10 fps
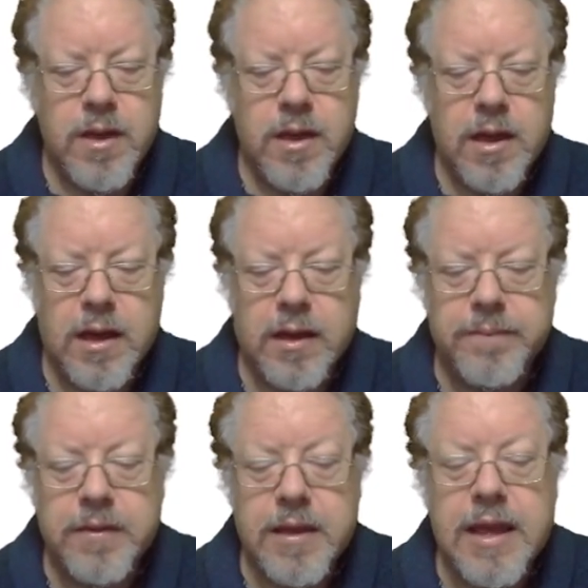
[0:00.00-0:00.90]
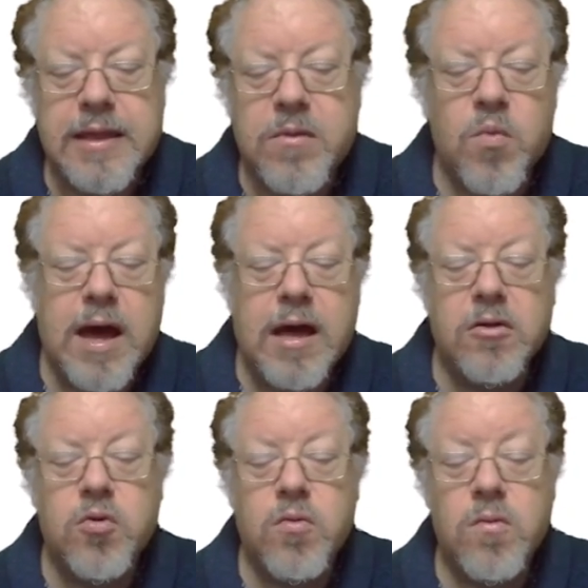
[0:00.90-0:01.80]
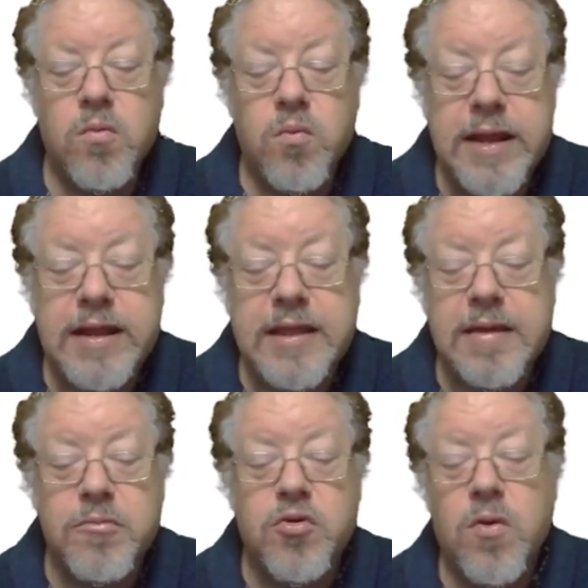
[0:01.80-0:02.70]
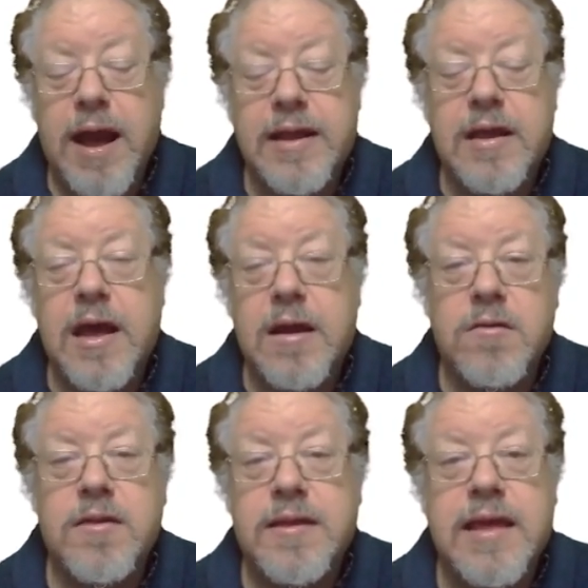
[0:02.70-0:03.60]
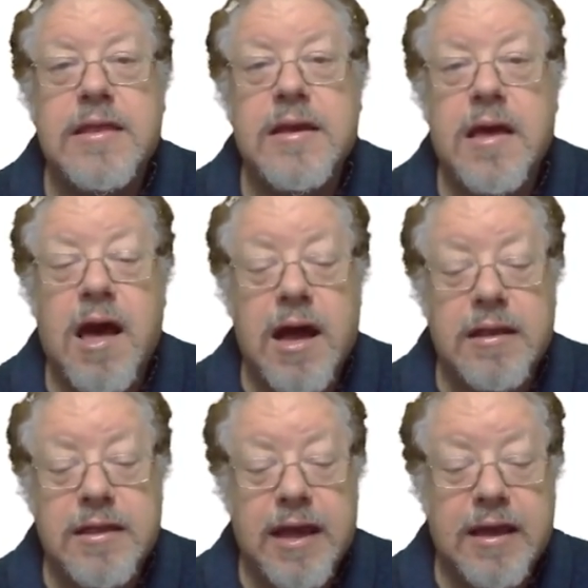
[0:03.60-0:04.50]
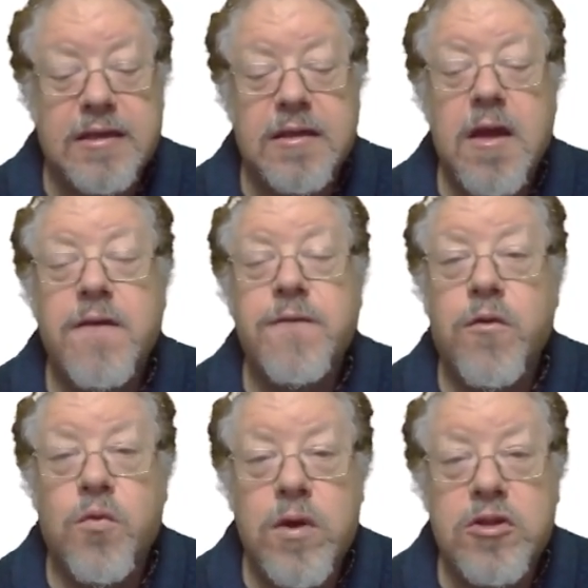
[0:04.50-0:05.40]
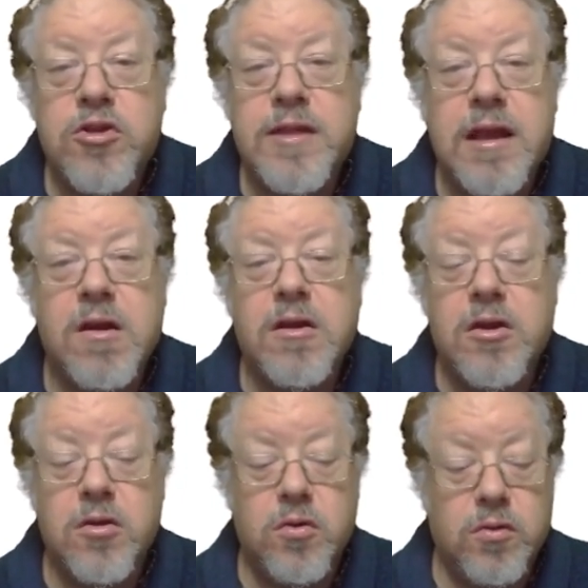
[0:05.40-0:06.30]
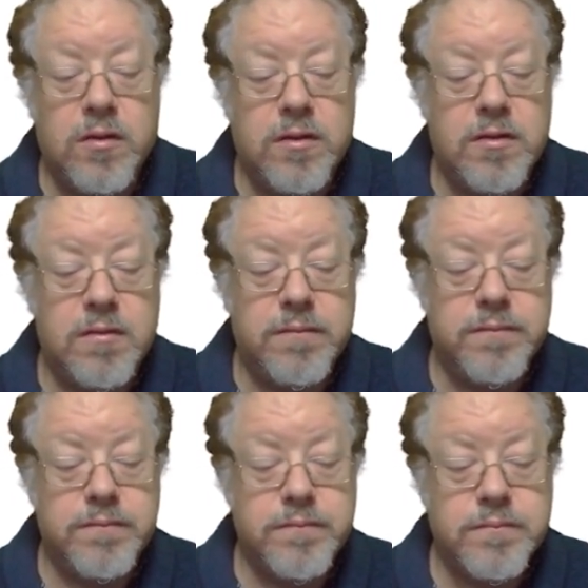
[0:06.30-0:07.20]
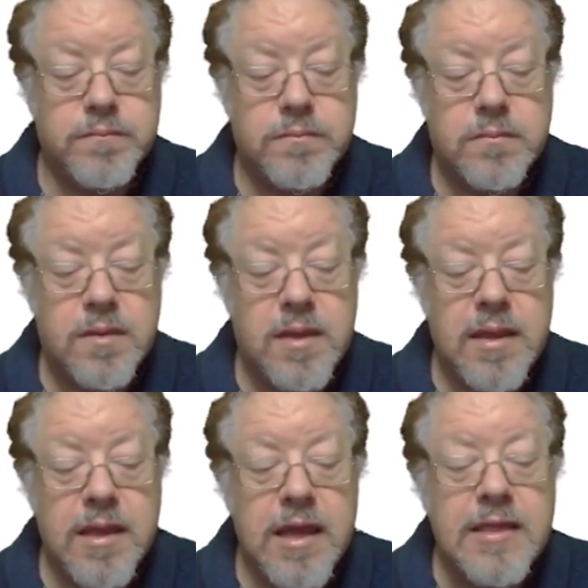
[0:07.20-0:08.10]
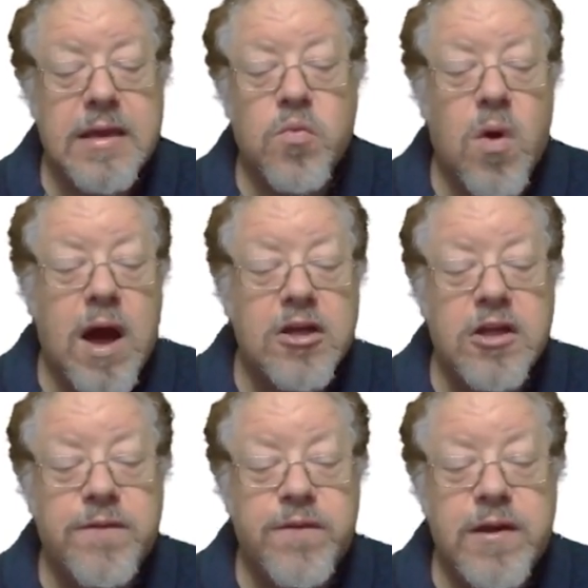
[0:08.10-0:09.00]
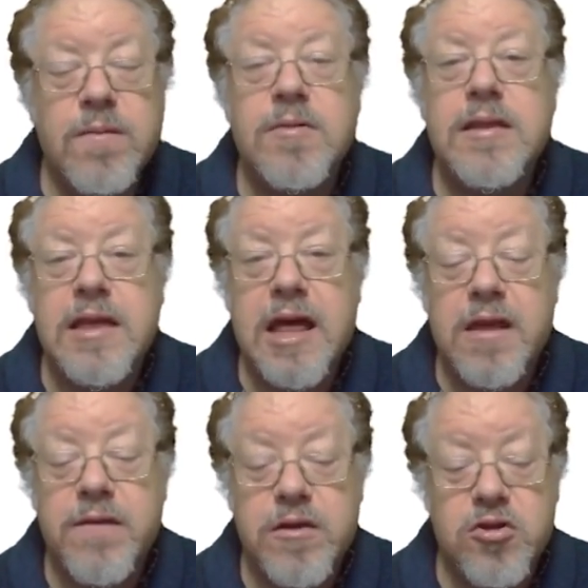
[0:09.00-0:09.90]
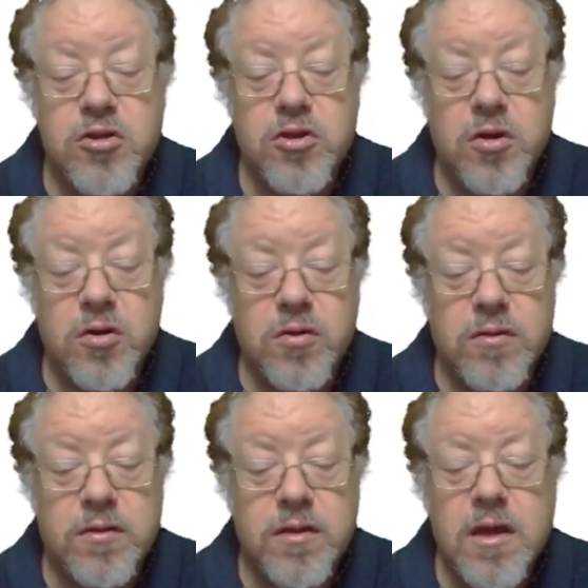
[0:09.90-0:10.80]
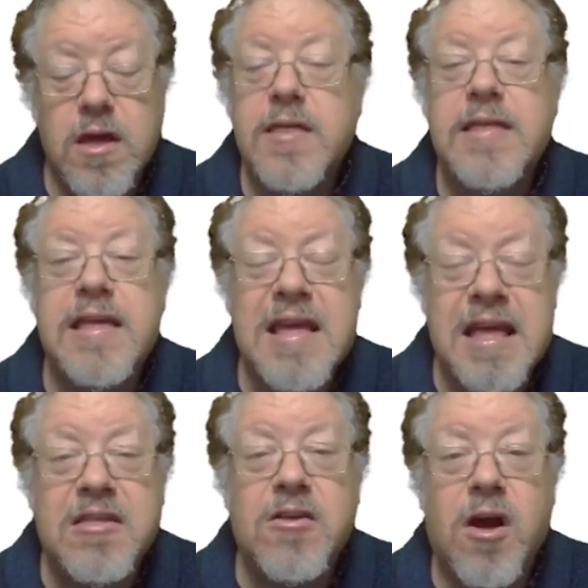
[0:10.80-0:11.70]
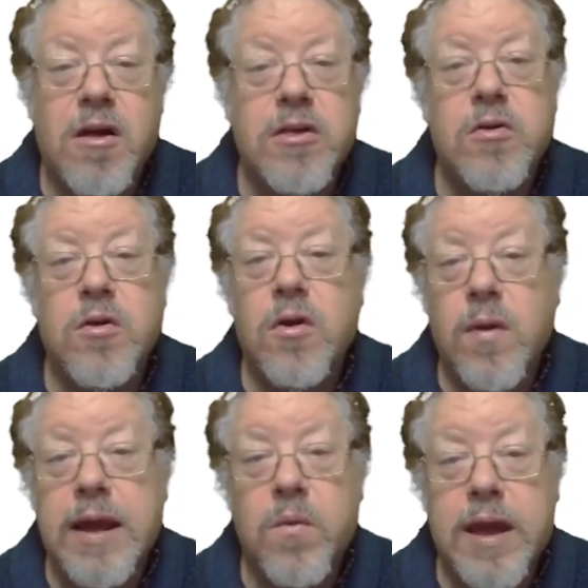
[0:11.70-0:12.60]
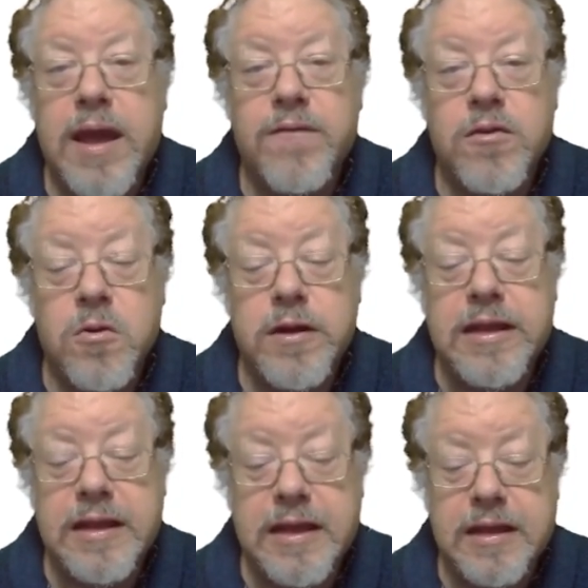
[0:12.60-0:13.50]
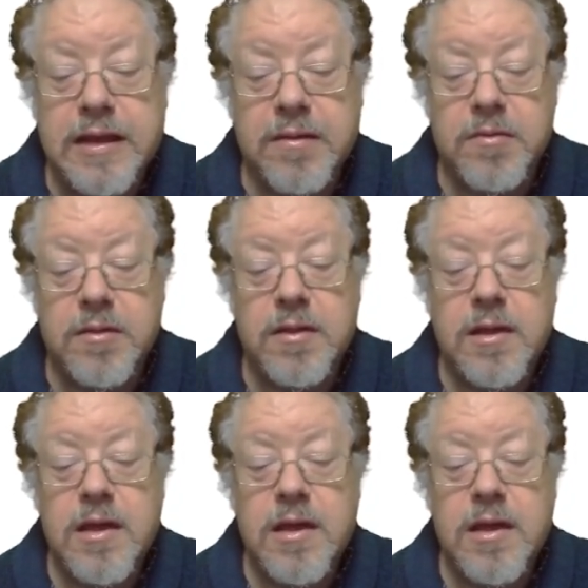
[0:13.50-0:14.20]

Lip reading: And then while reading them, try to understand the context for which they are used. Then watching films and television shows. That's also a great way of learning idioms.